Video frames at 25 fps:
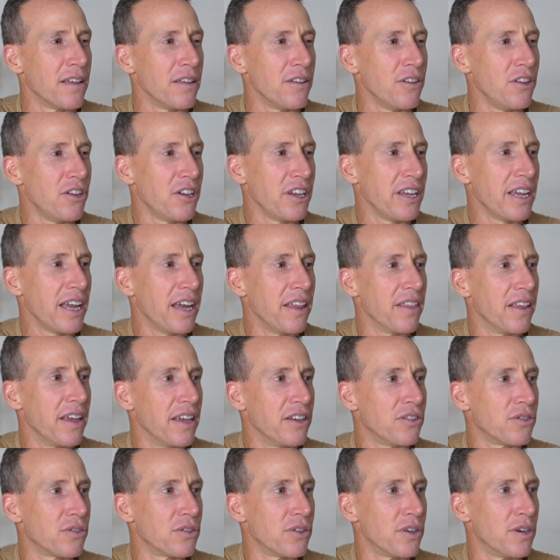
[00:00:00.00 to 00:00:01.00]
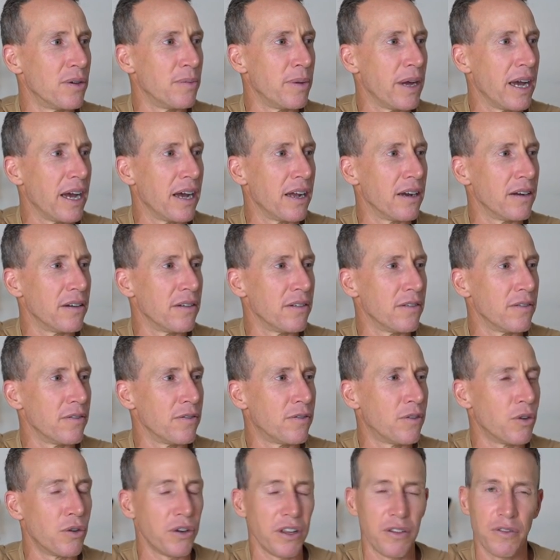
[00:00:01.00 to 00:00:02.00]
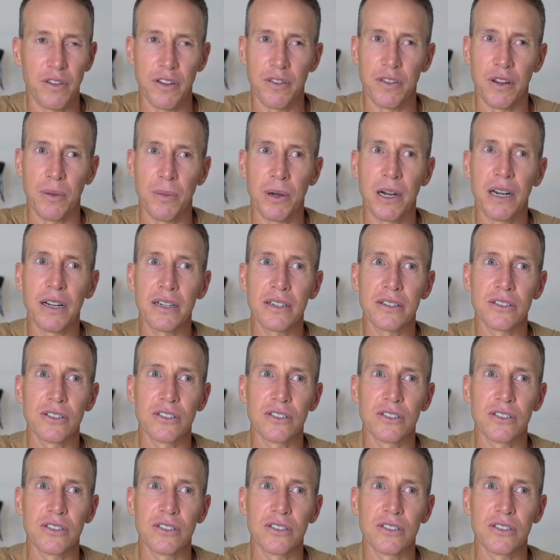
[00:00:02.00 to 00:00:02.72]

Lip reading: You can get these for about 40, 50 bucks.